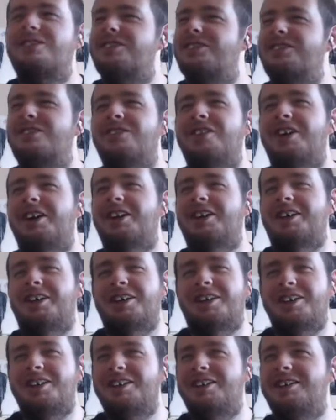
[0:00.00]

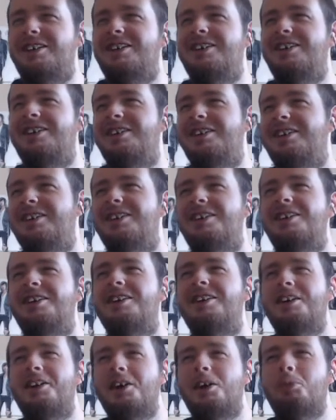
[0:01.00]
Really?
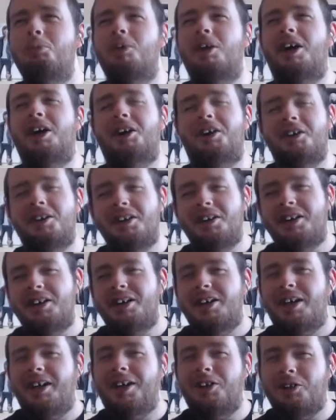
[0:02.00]
But
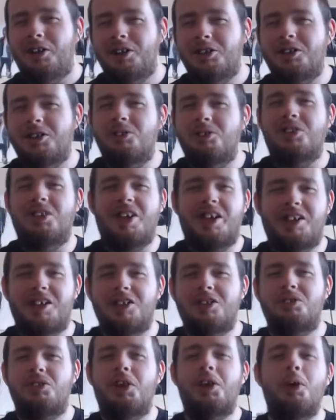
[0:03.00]
anyways, if you like
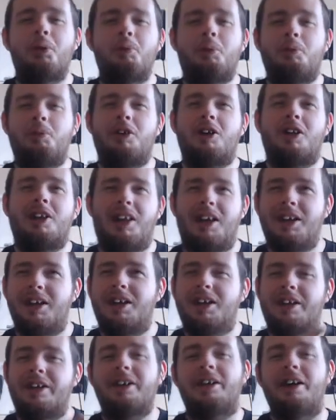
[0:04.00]
this video, remember to like,
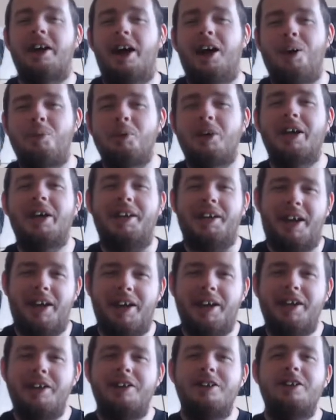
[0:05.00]
comment,
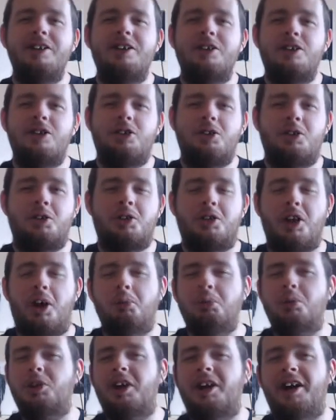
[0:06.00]
and
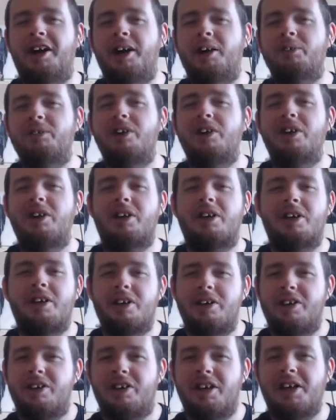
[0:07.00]
subscribe!
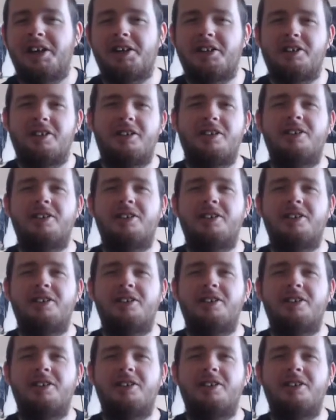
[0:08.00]
Thanks.